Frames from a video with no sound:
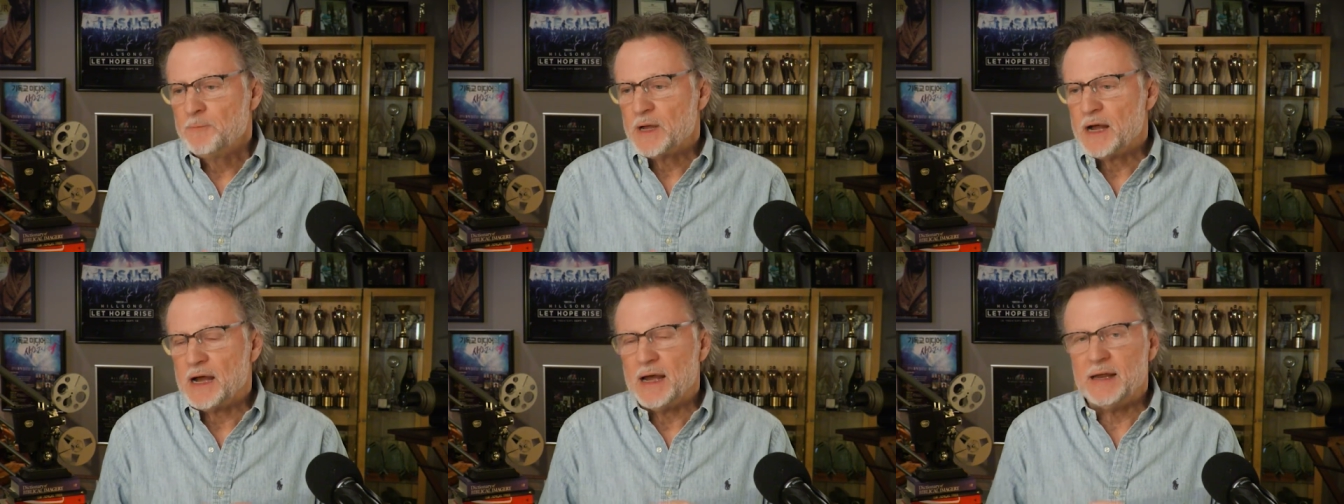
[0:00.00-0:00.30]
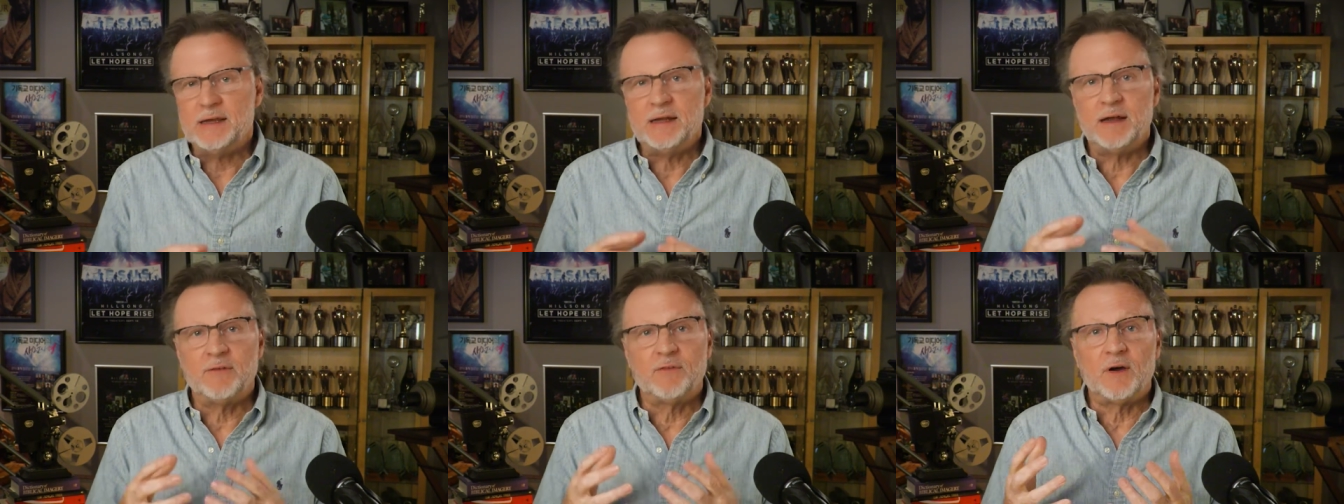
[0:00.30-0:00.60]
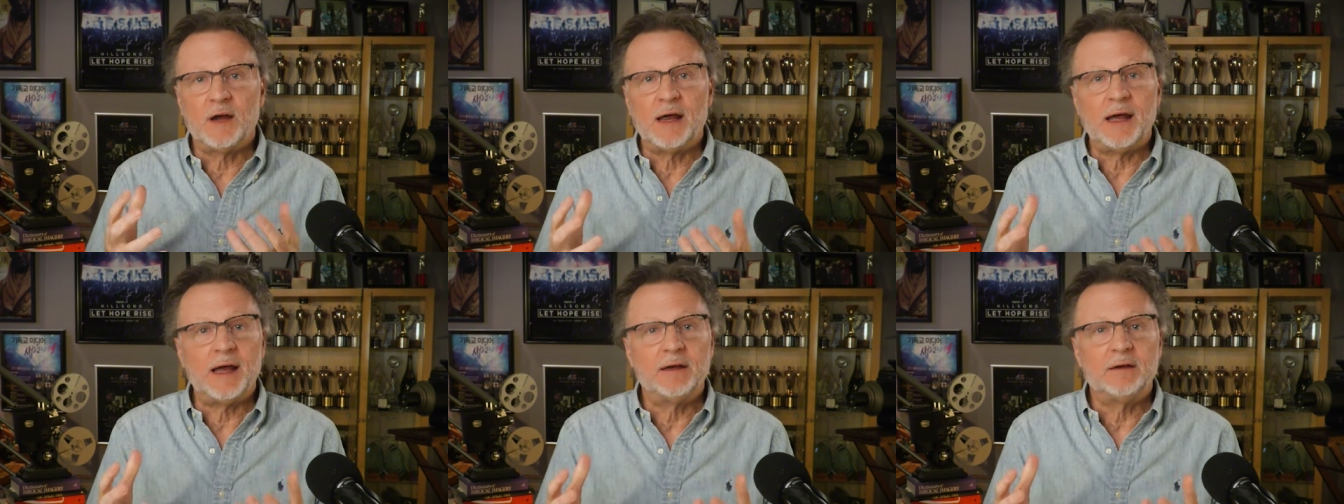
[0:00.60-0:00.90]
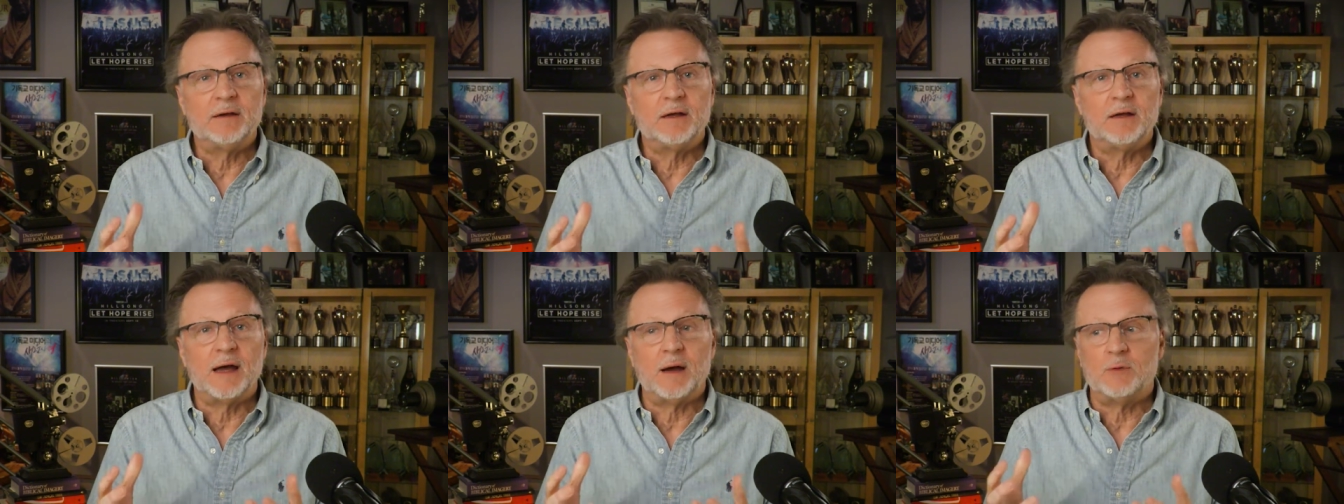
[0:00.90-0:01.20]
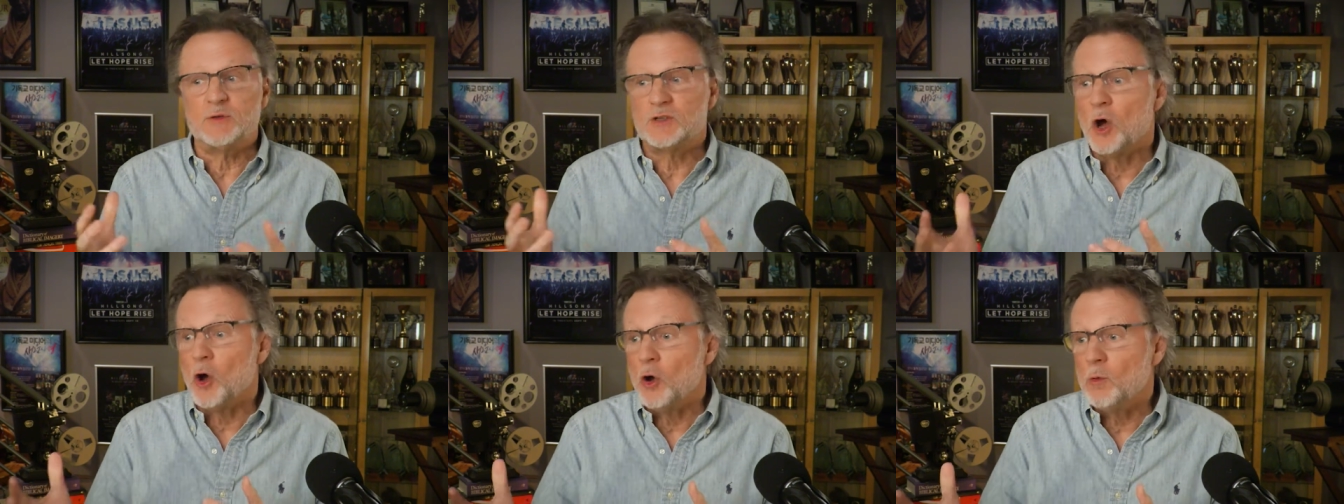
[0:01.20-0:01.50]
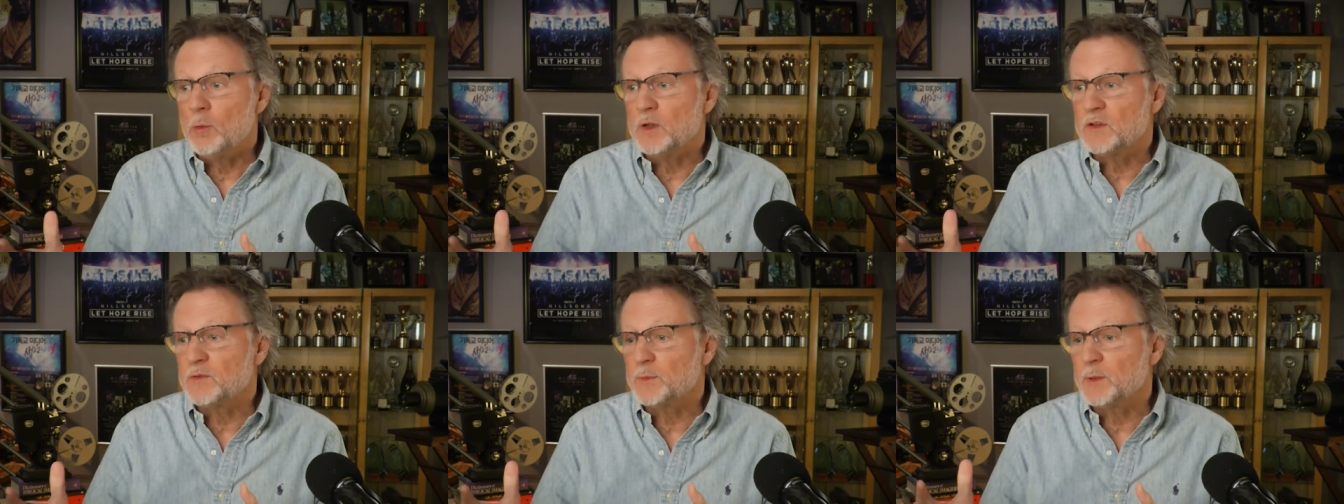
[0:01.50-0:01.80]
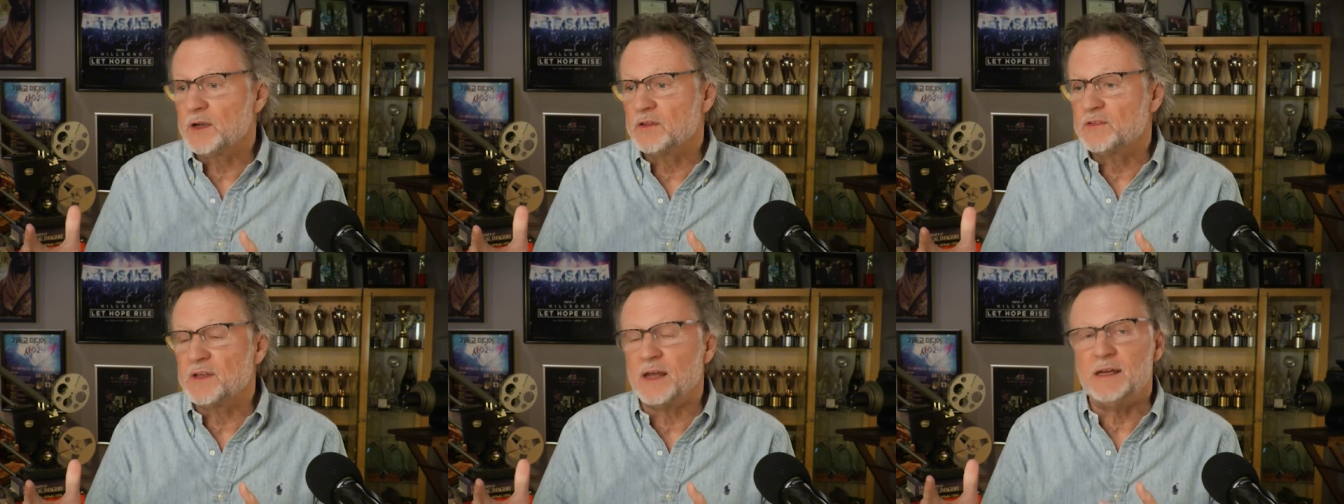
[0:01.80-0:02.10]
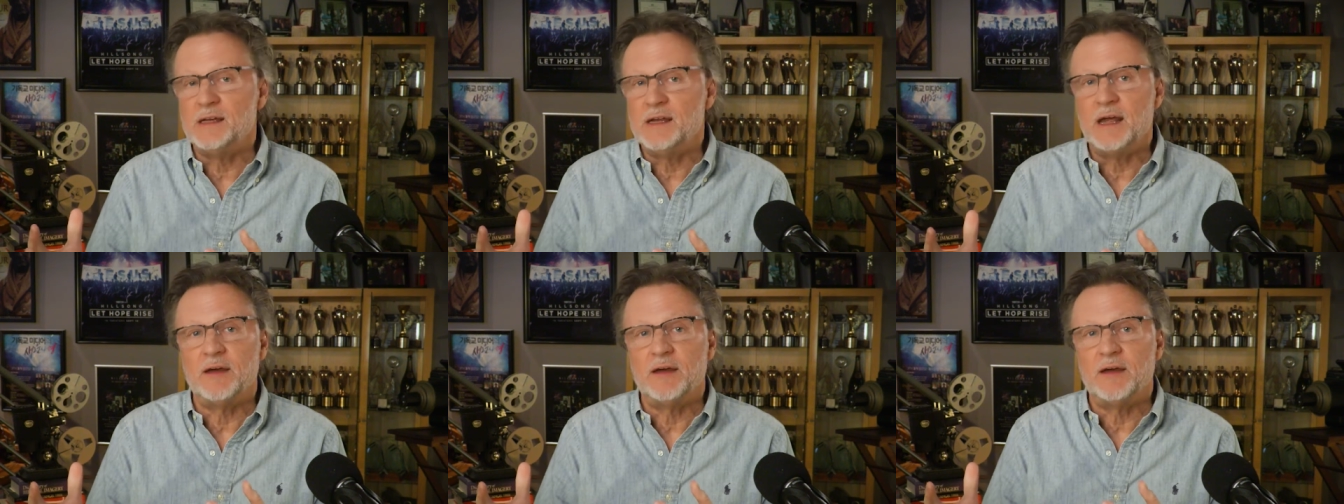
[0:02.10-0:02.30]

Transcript: I never had, I was homeless because I didn't